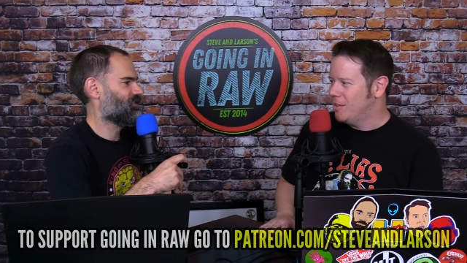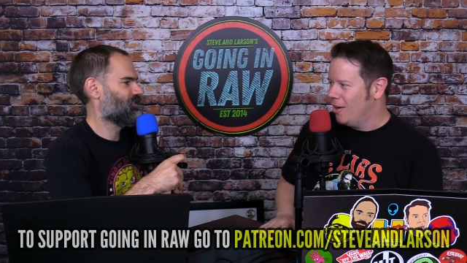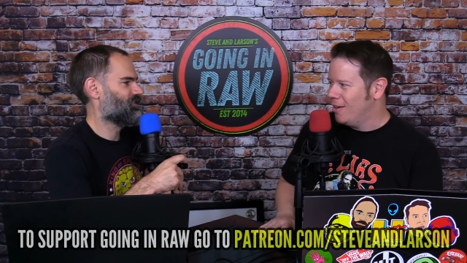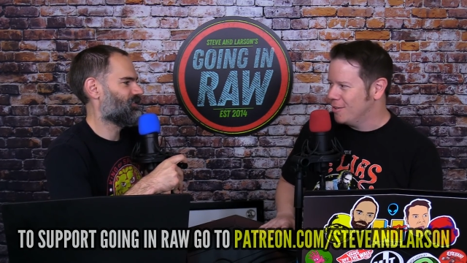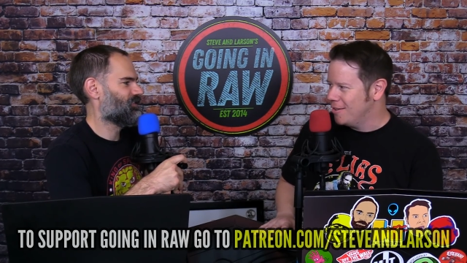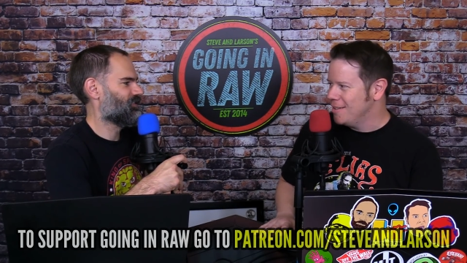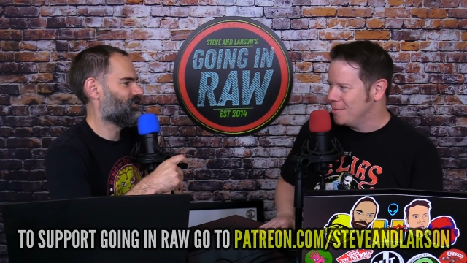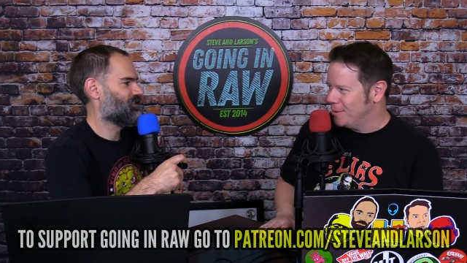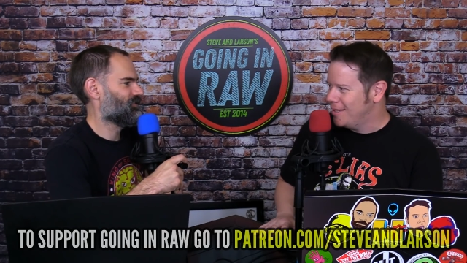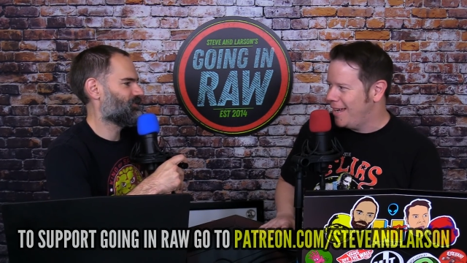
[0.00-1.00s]
Speaker 1: dog tries
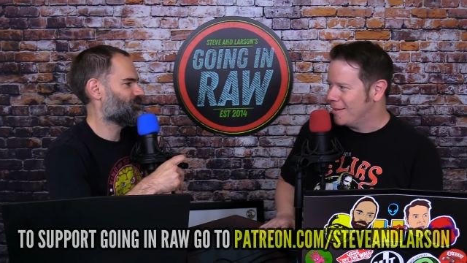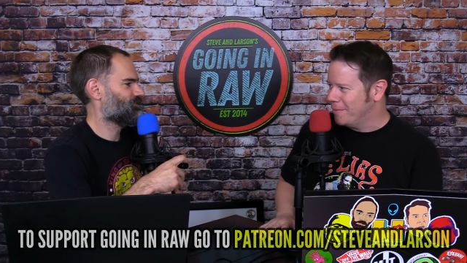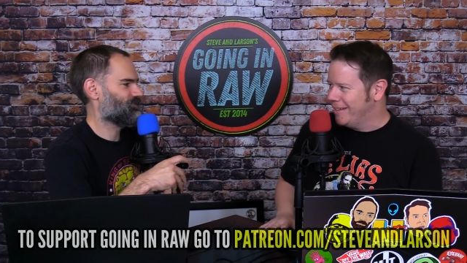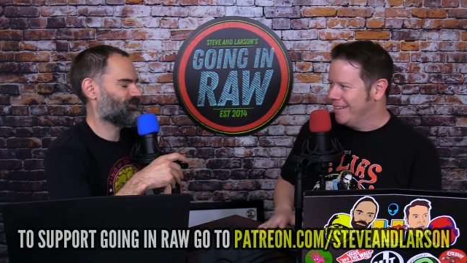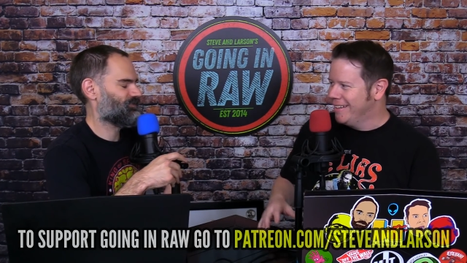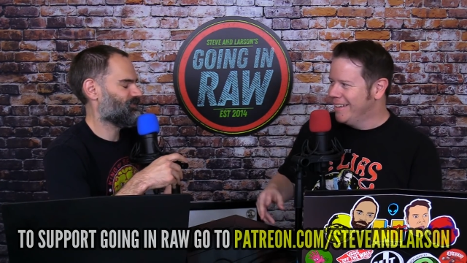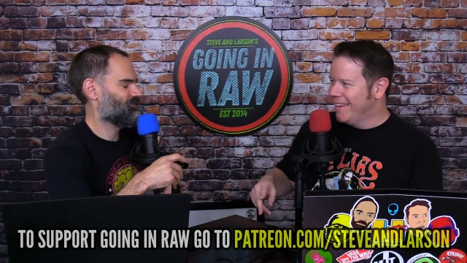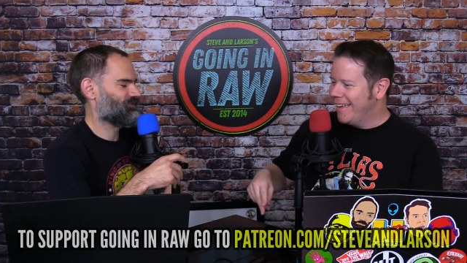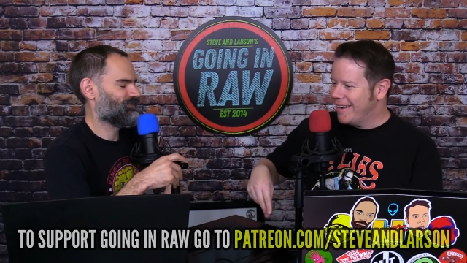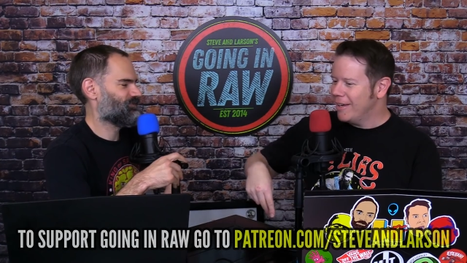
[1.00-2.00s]
to attack me,
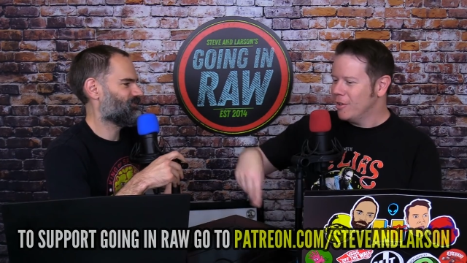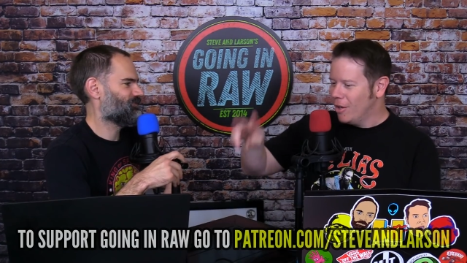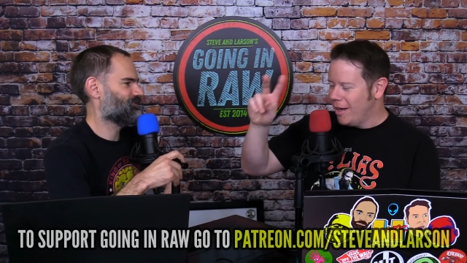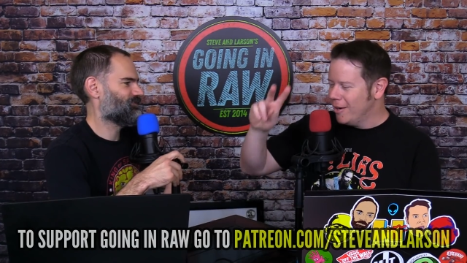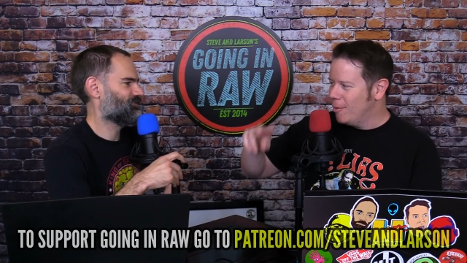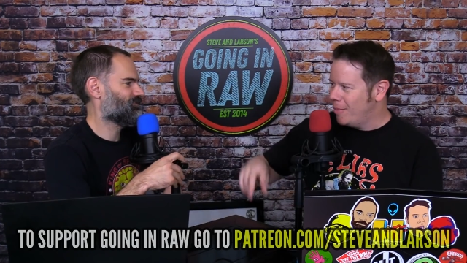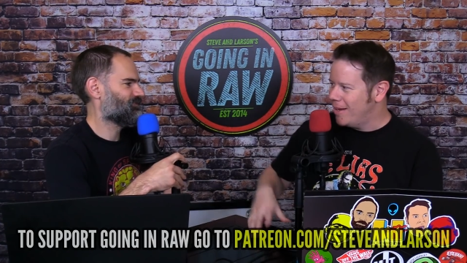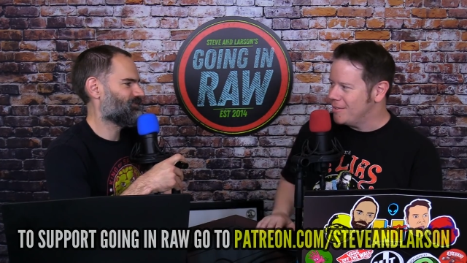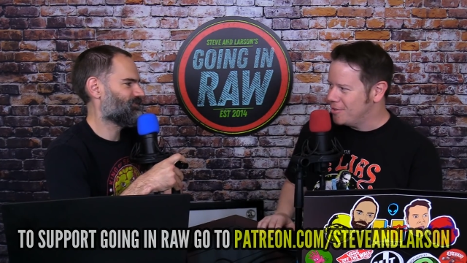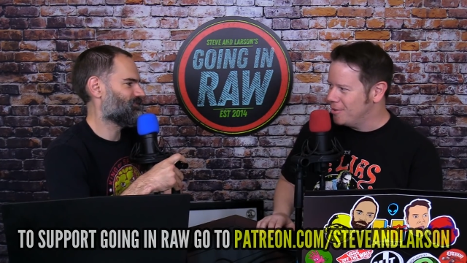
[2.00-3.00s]
and I go I go
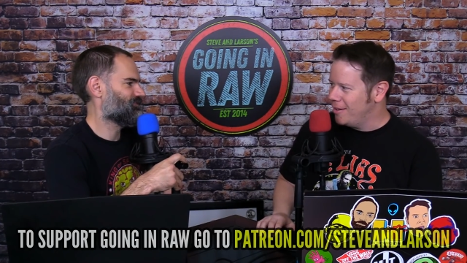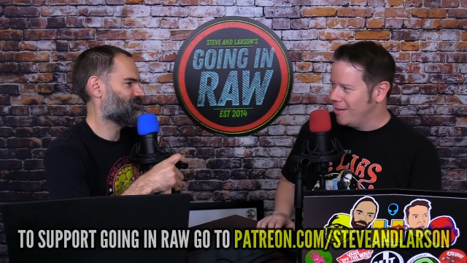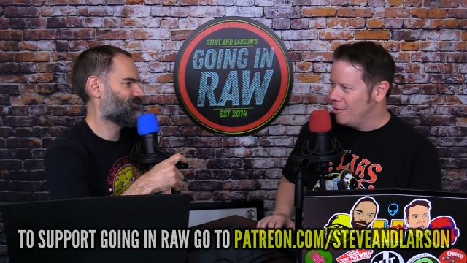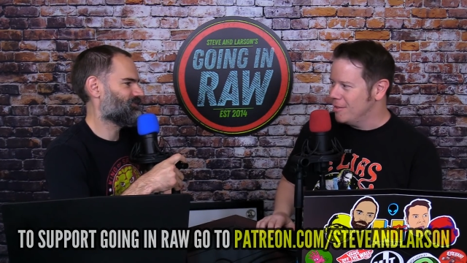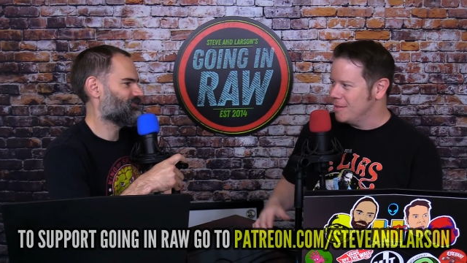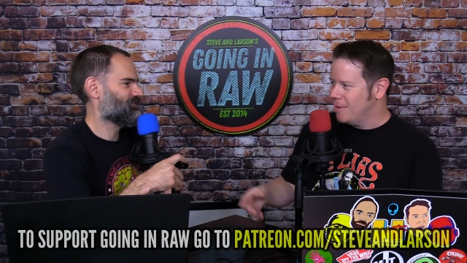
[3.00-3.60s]
past her. I go into